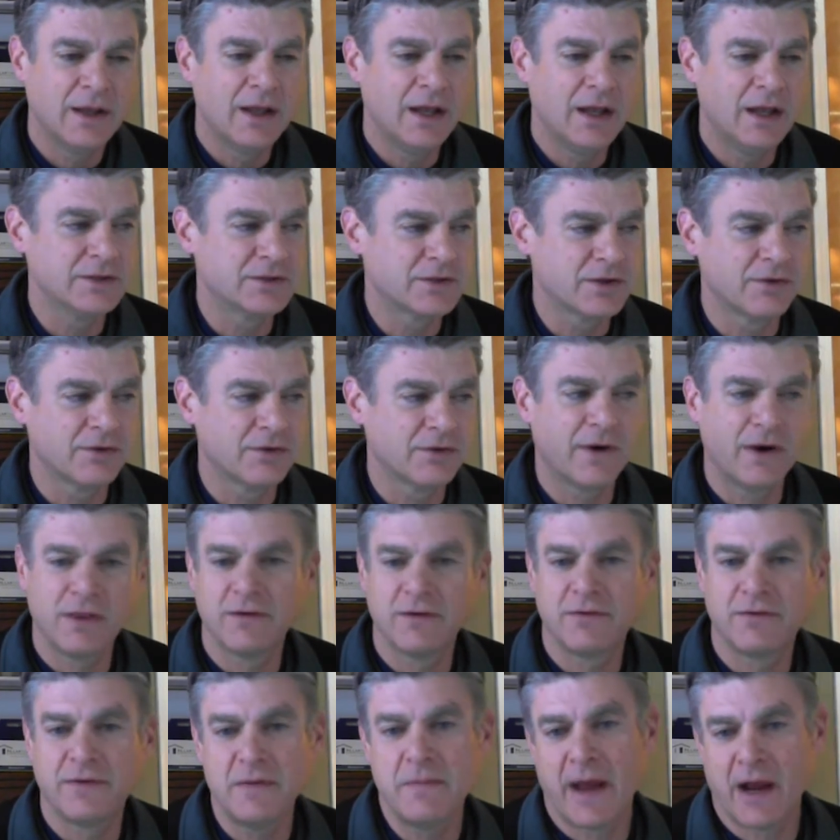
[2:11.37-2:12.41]
And so far the
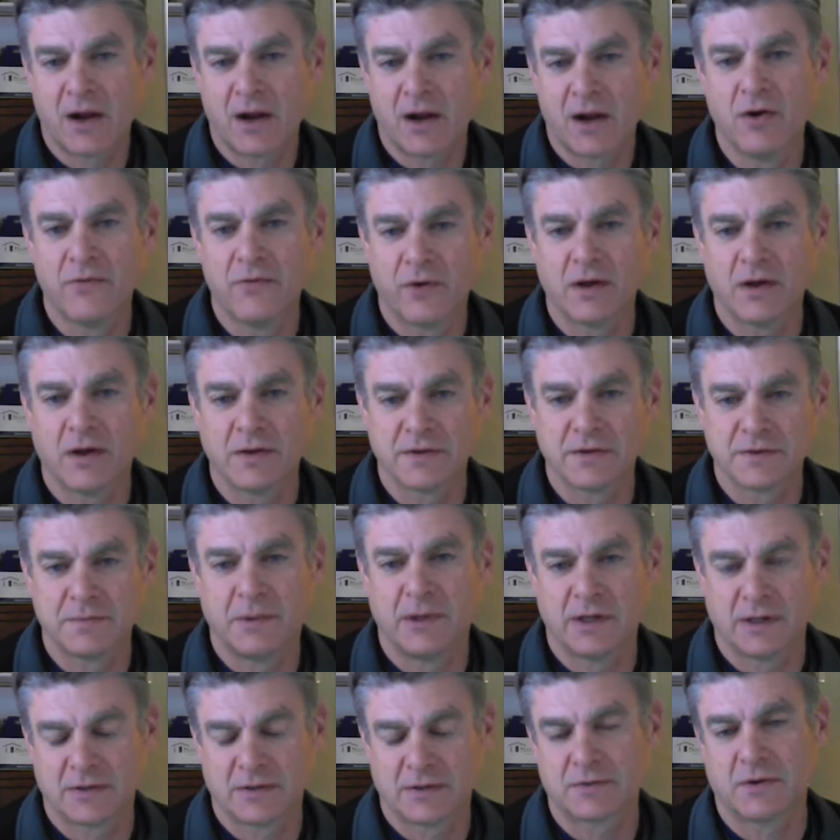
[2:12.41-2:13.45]
feedback overall has
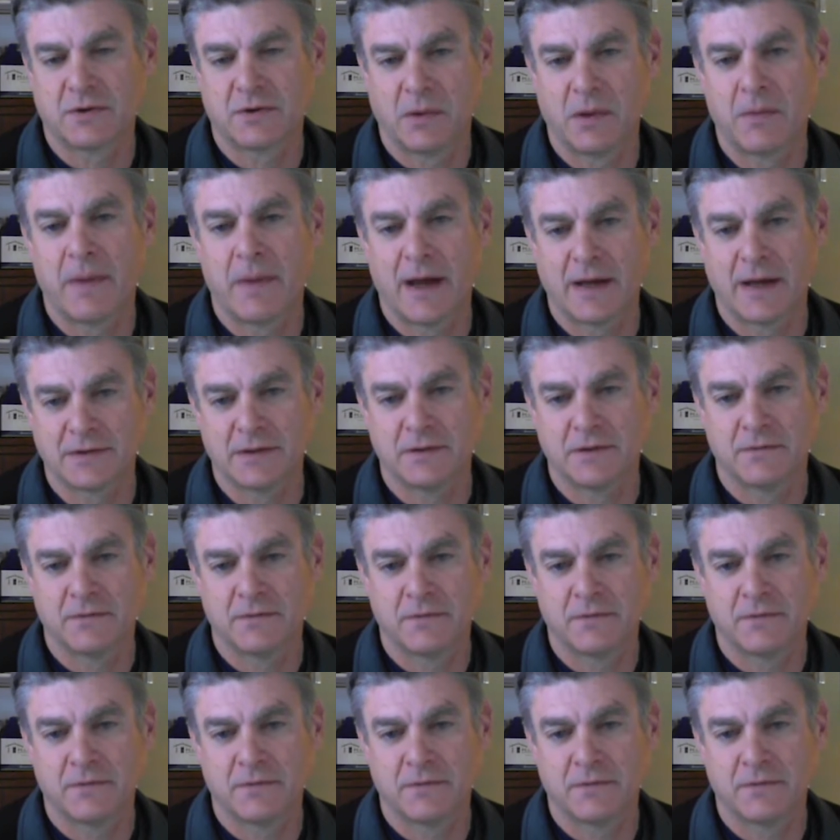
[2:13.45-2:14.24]
been extremely positive.